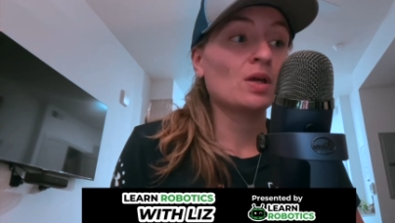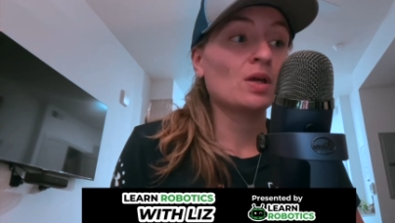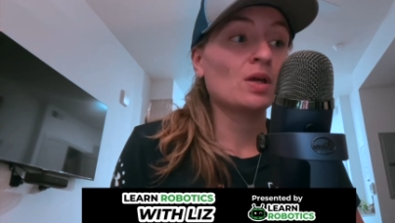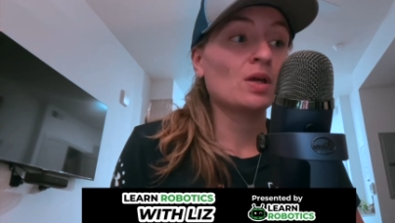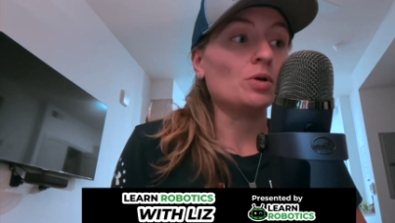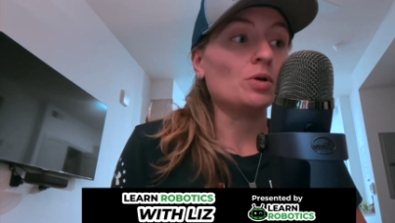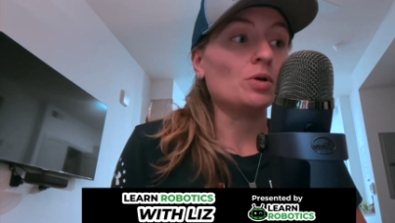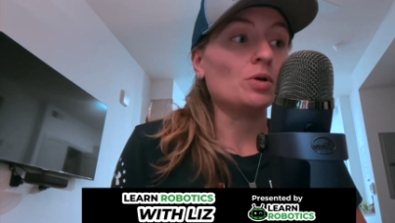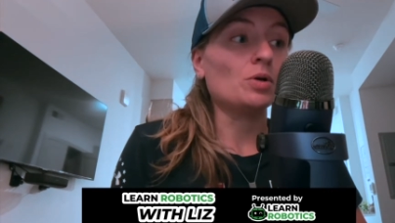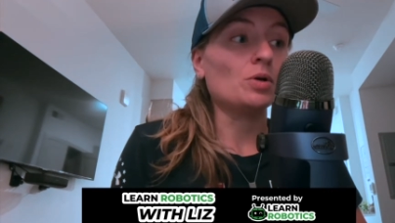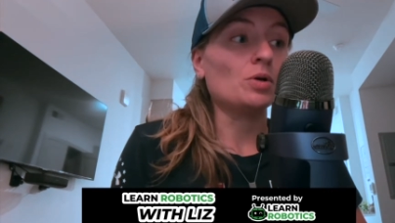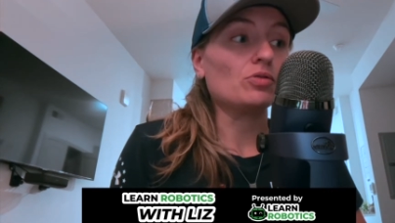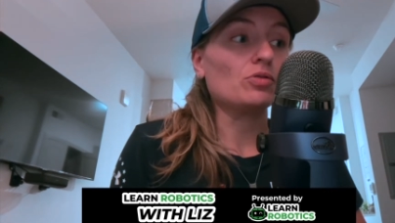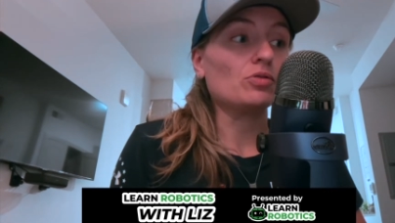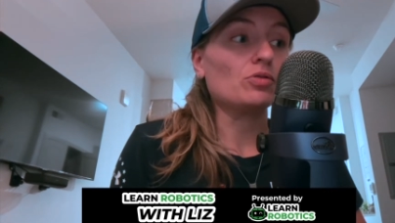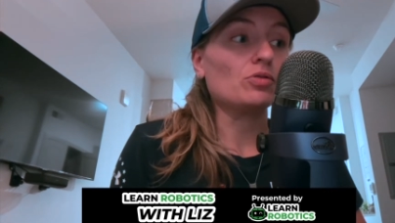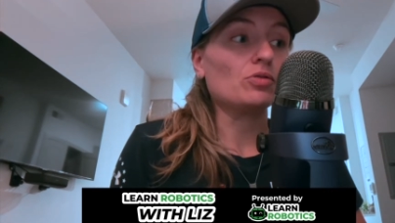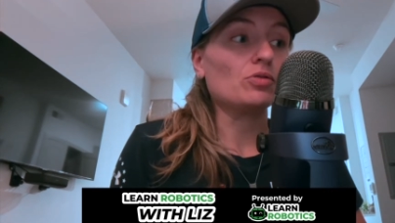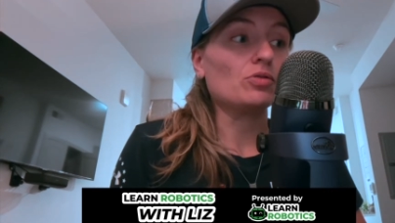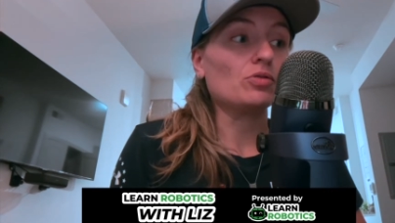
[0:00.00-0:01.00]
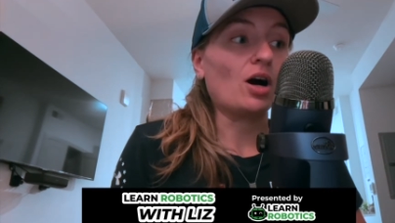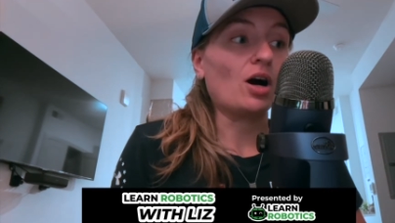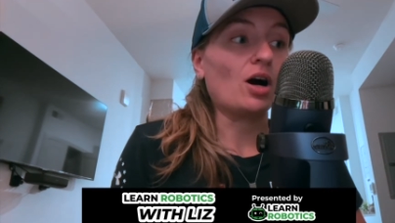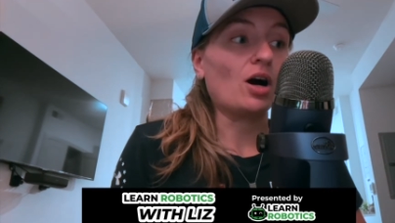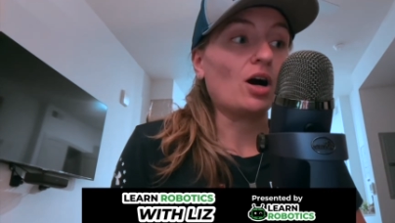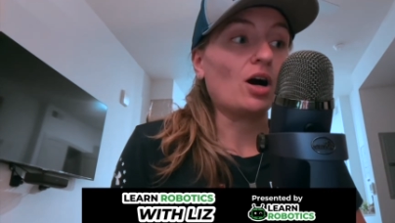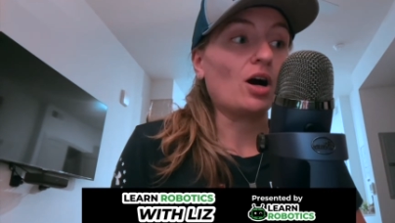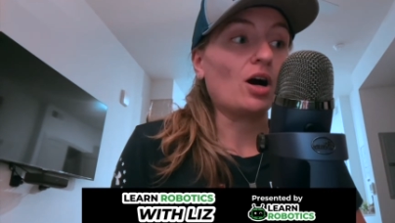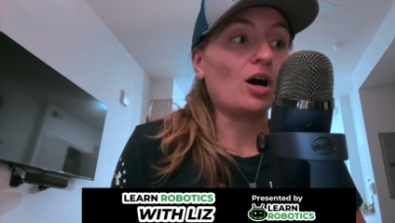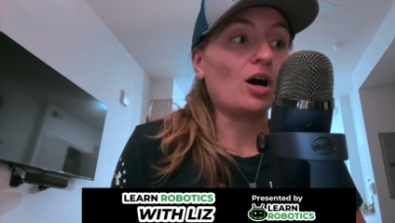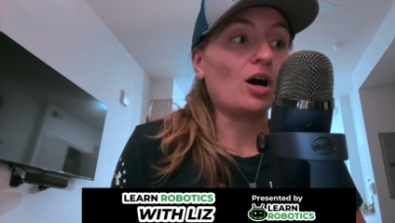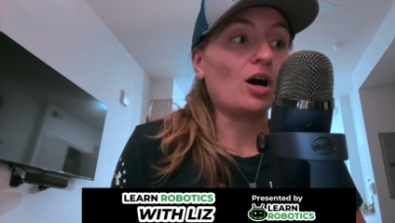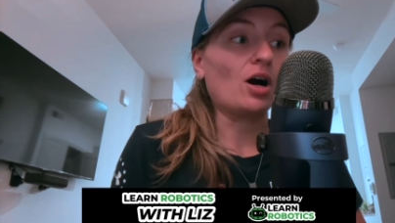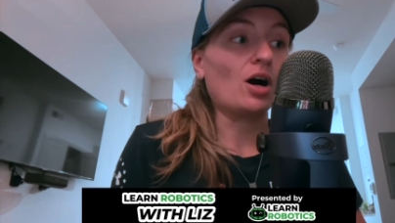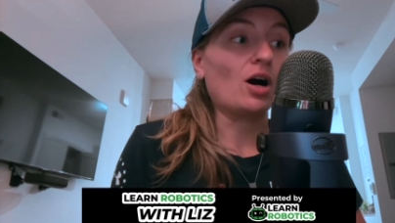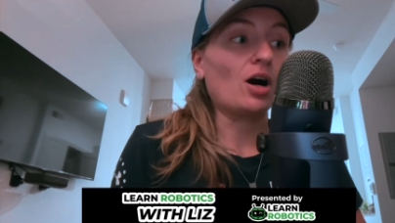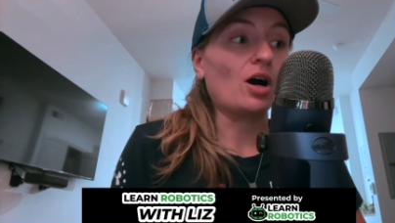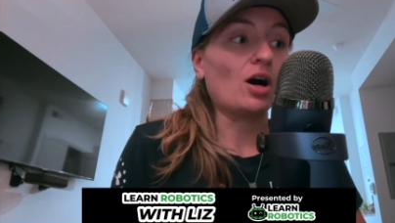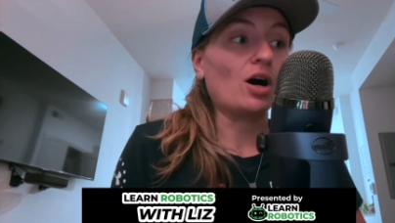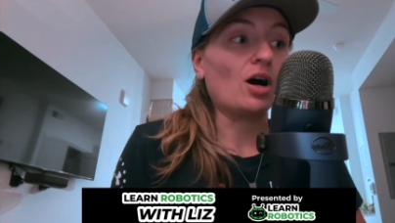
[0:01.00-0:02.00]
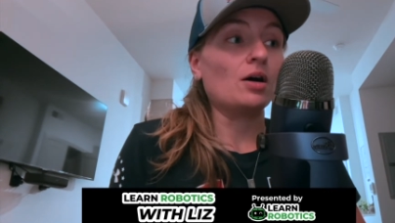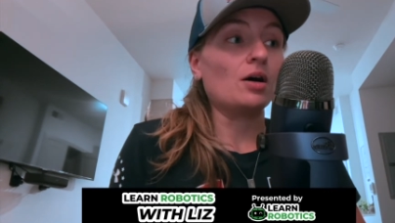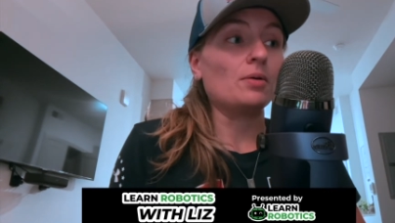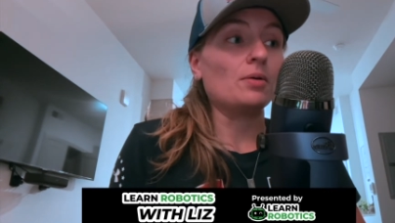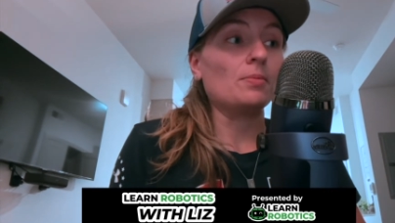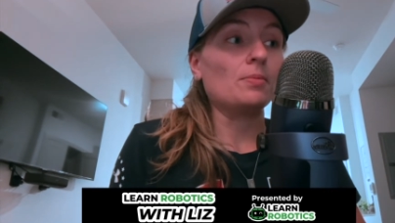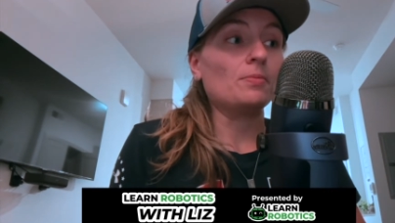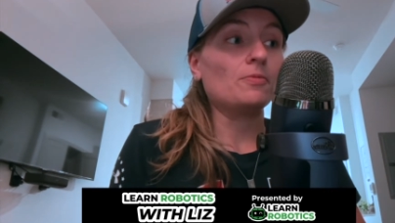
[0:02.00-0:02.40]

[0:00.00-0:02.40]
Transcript: would be a really good option um,